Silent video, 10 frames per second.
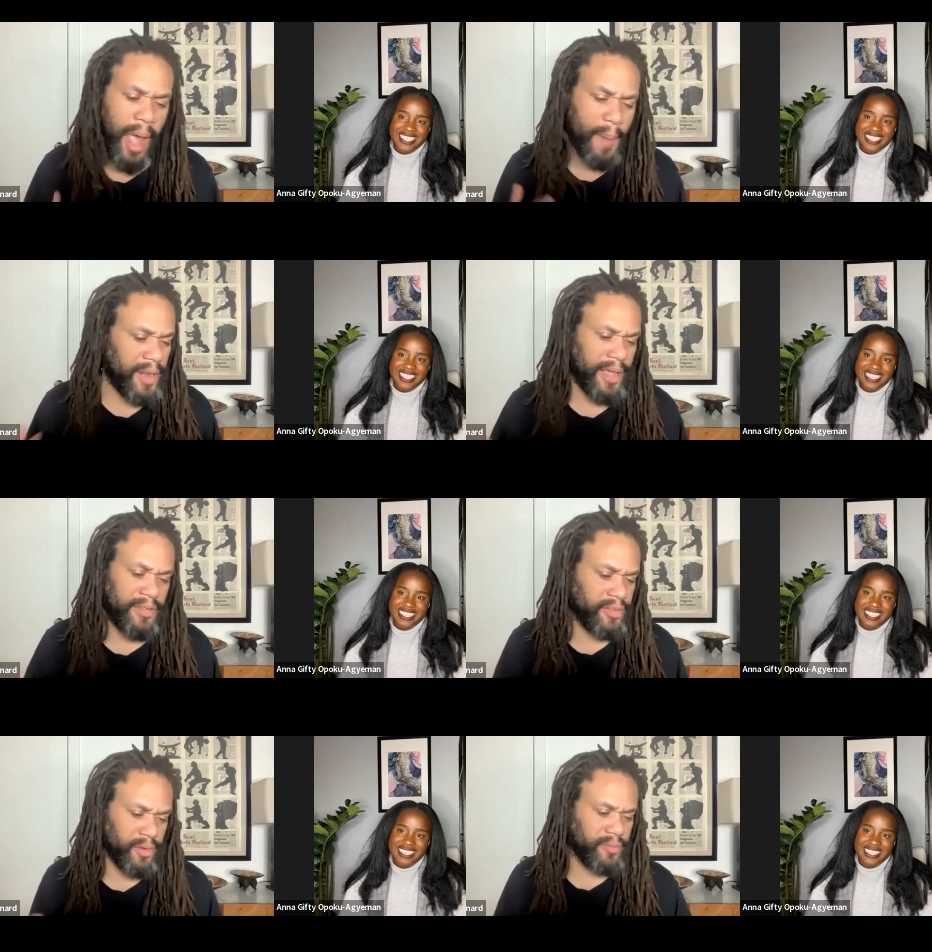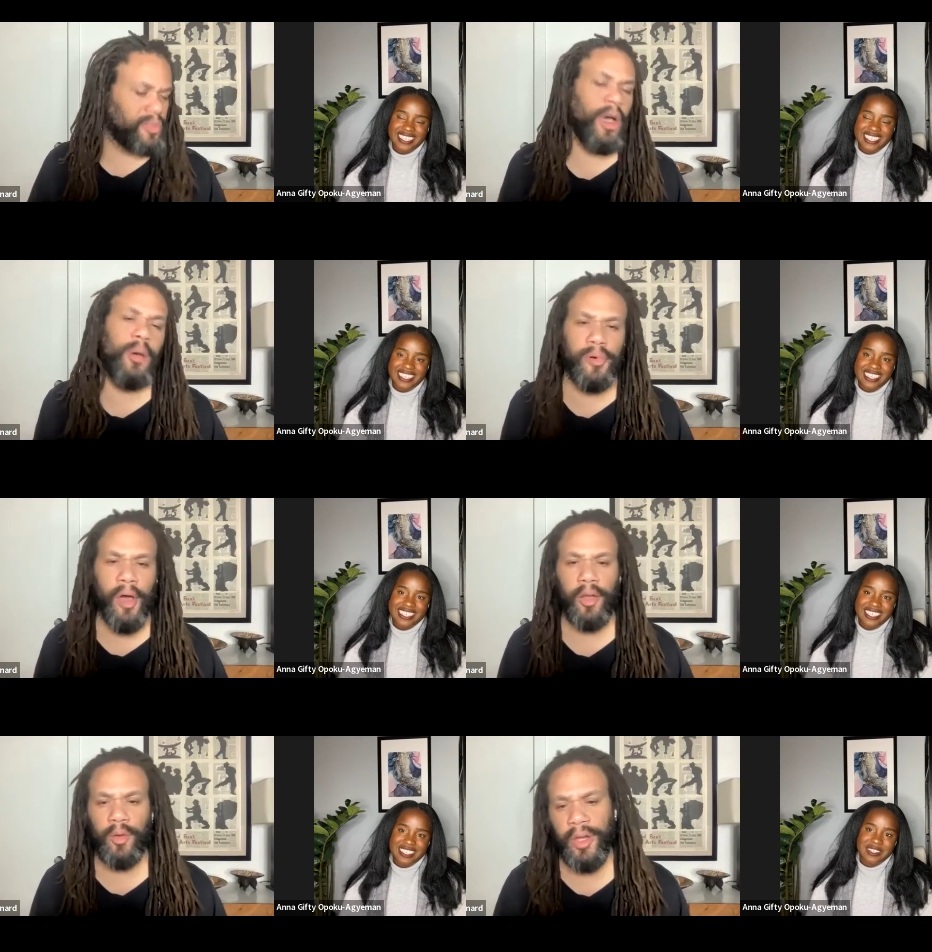Speaker 1: I'm going to ask a sort of dumb,
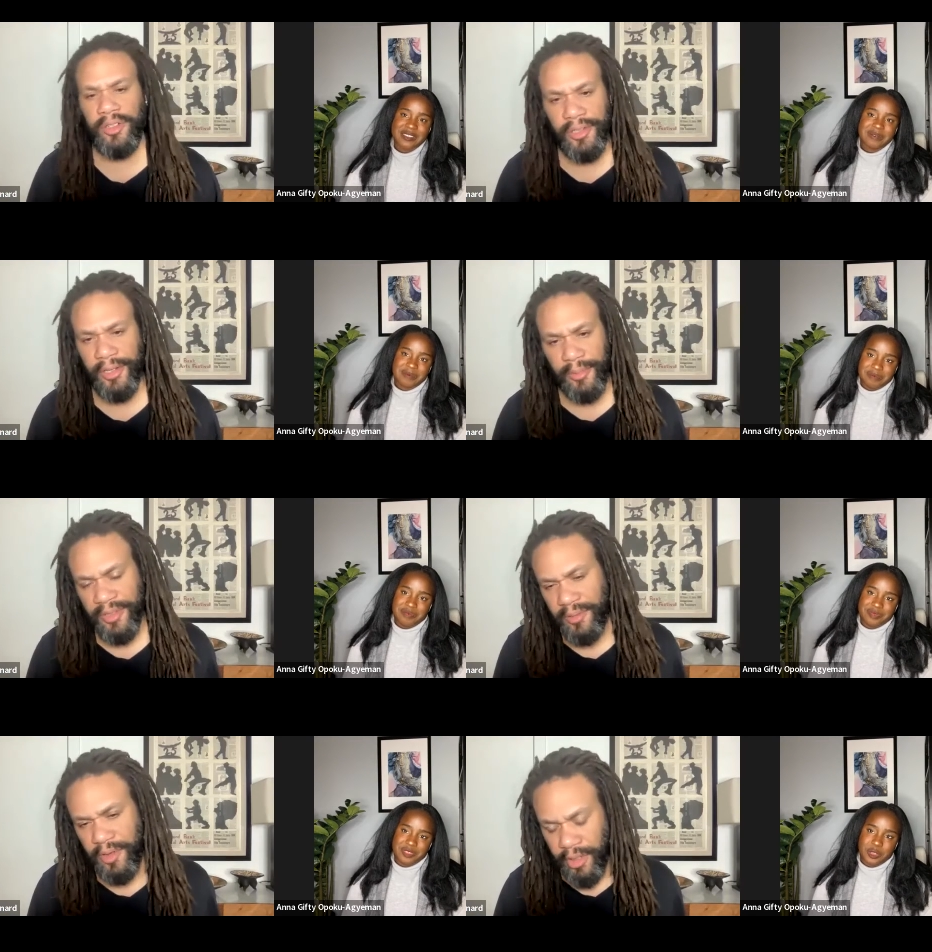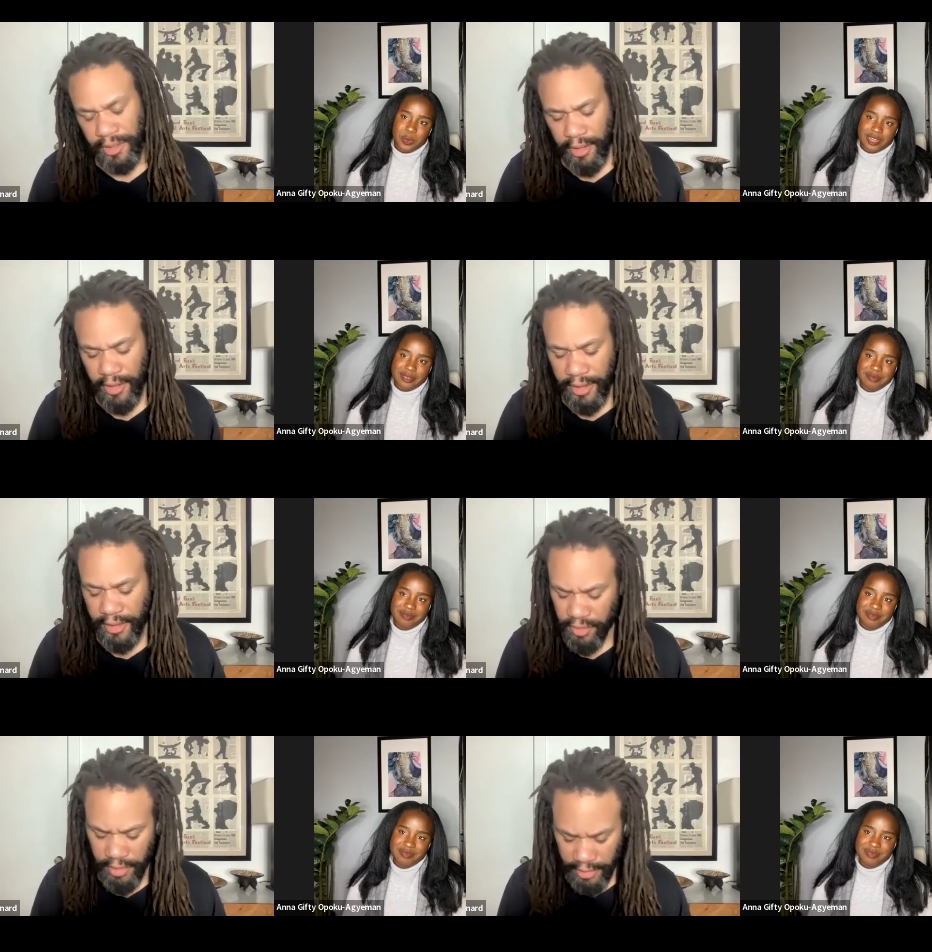broad question. I'm just curious sure. how you're going to
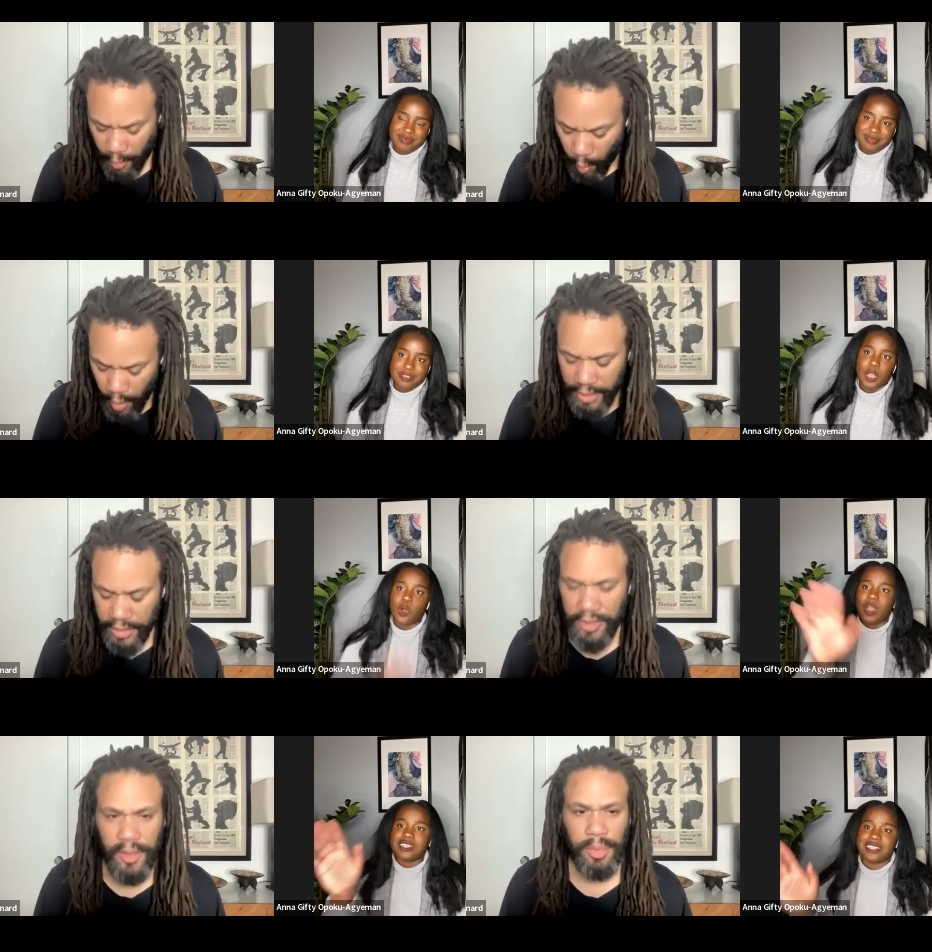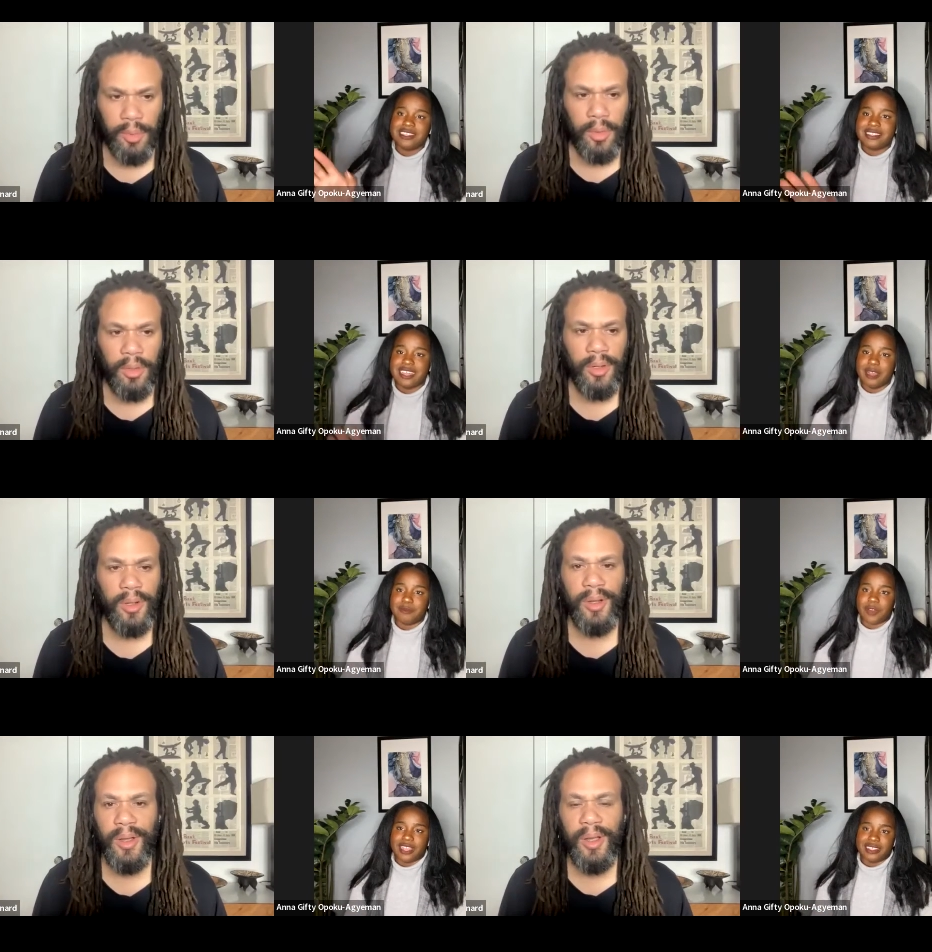answer it. Like, no question
Speaker 2: the, is dumb,
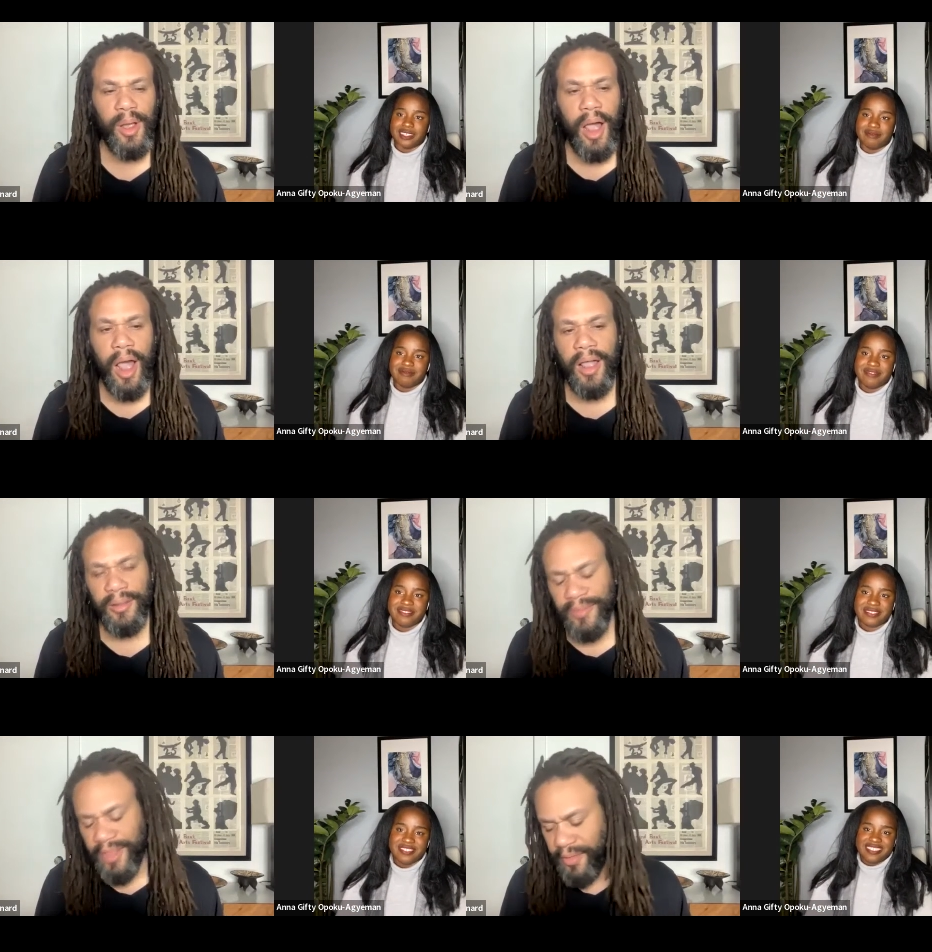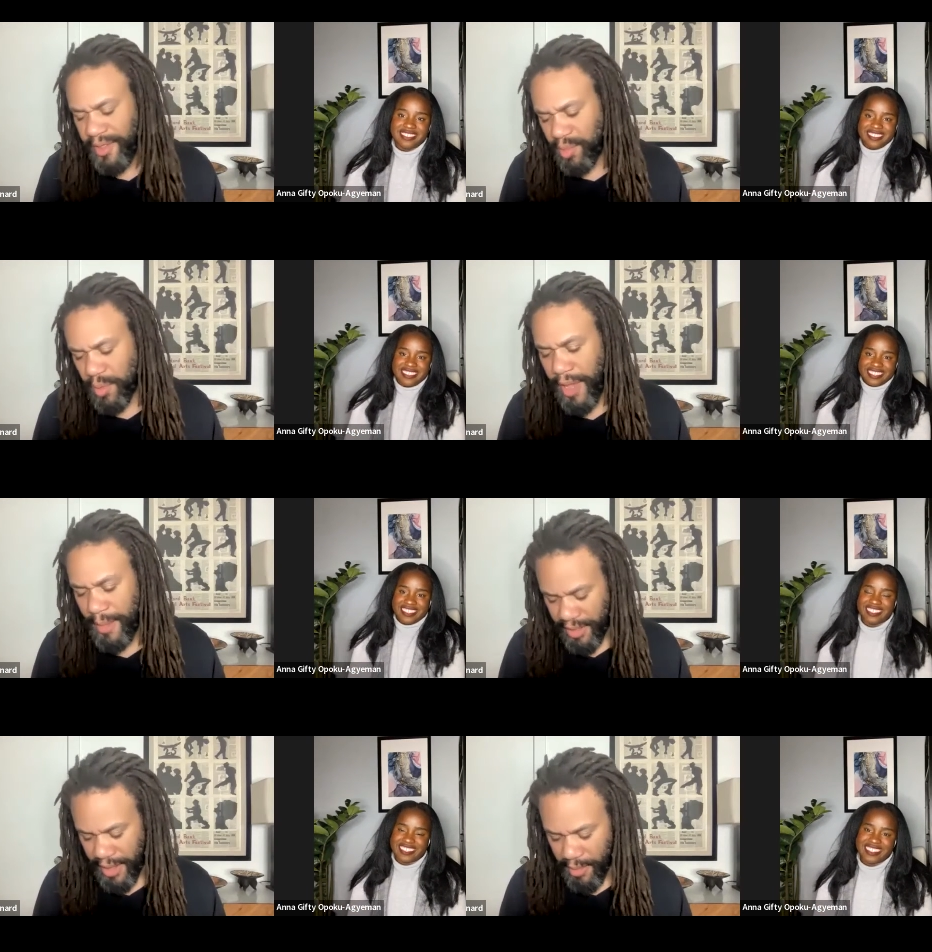Franklin.
Speaker 1: Th- this one
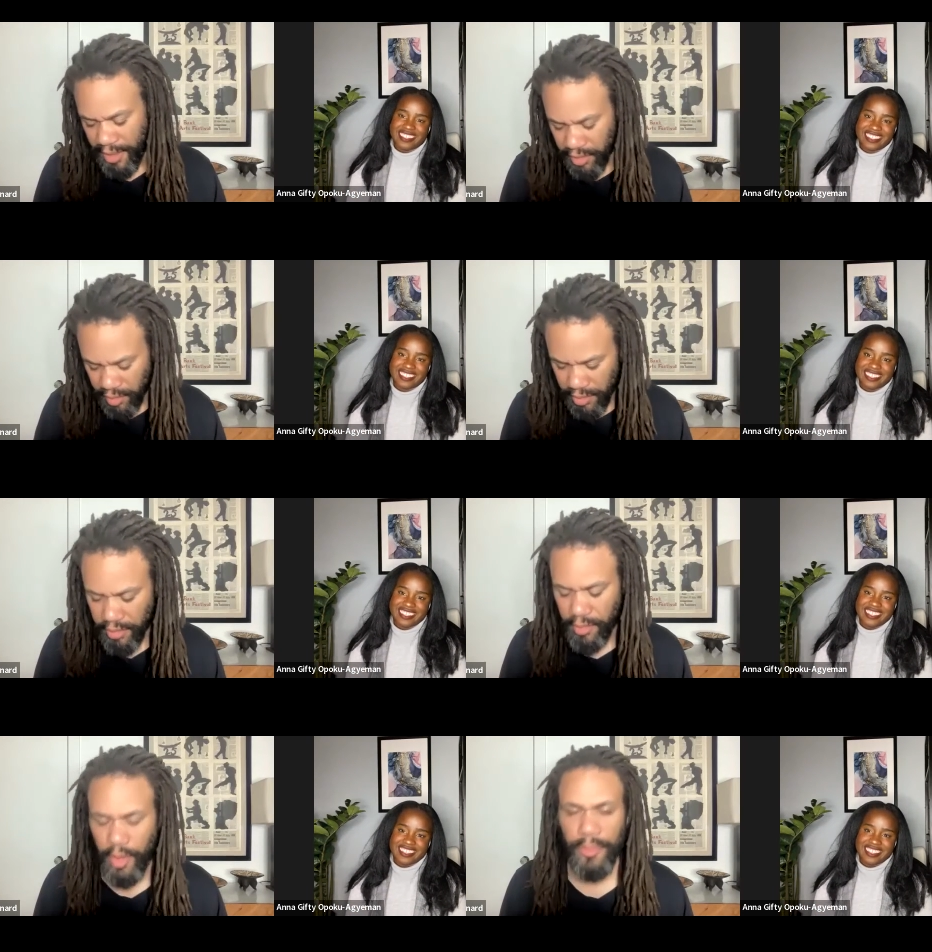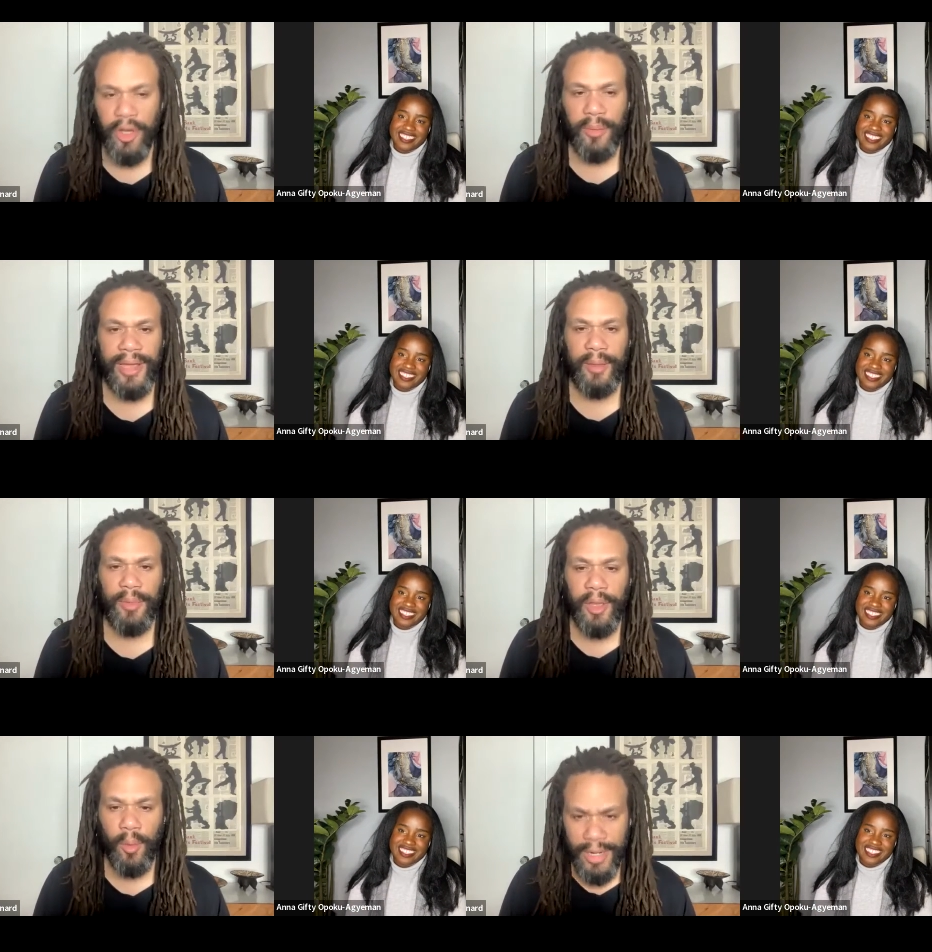might be. I mean, because you literally wrote a book about it.
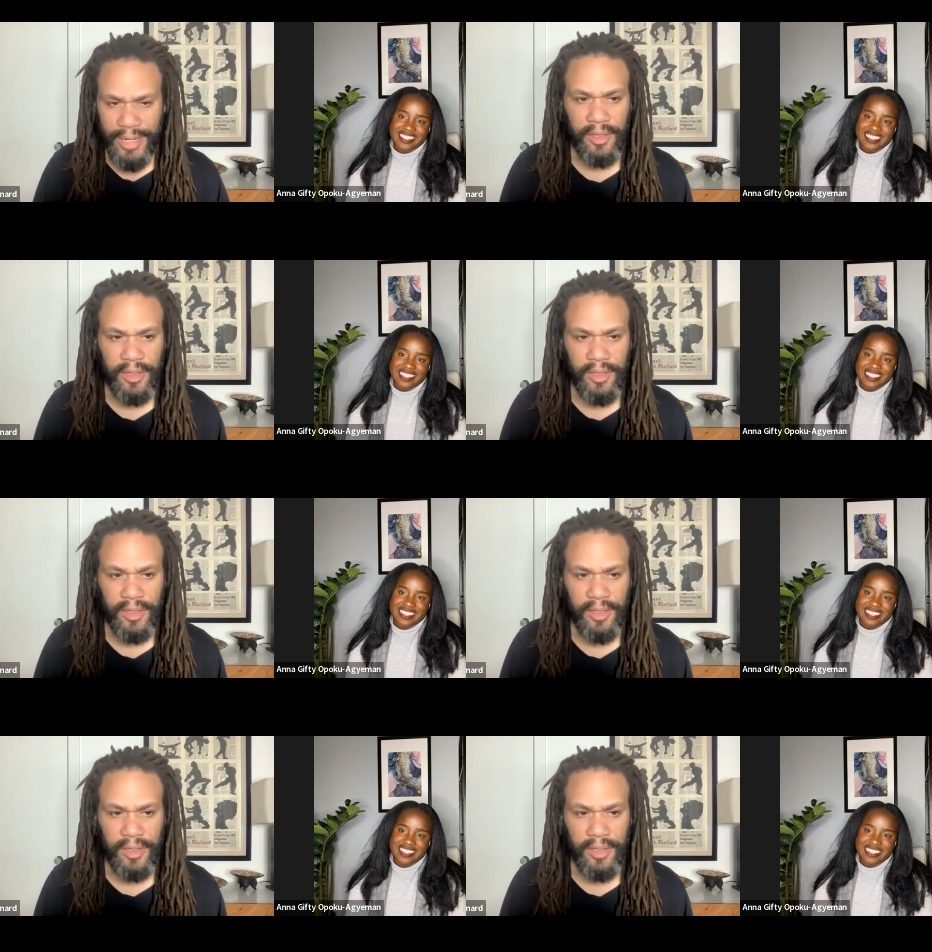But like, what